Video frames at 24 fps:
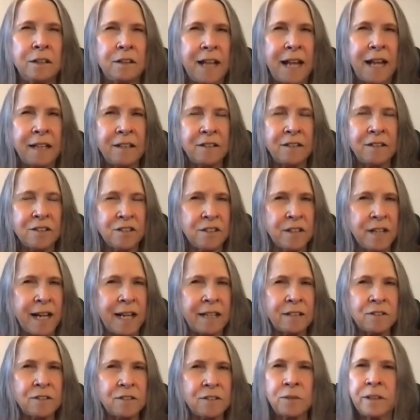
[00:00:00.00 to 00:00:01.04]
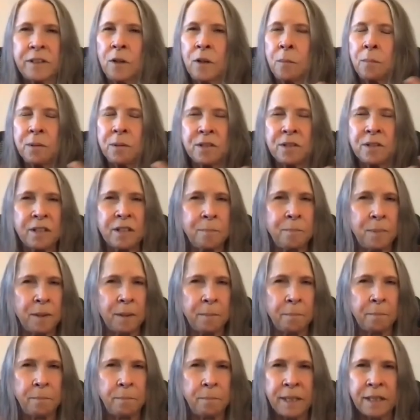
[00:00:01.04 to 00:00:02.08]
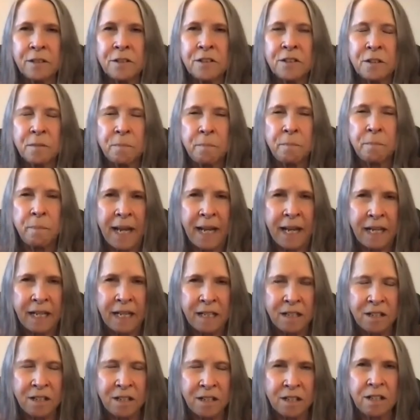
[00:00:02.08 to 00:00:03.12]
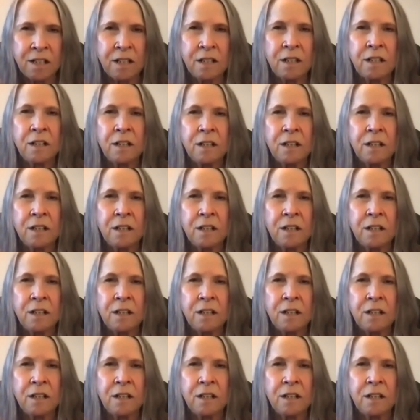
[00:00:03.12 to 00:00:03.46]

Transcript: that just naturally opens up a bigger space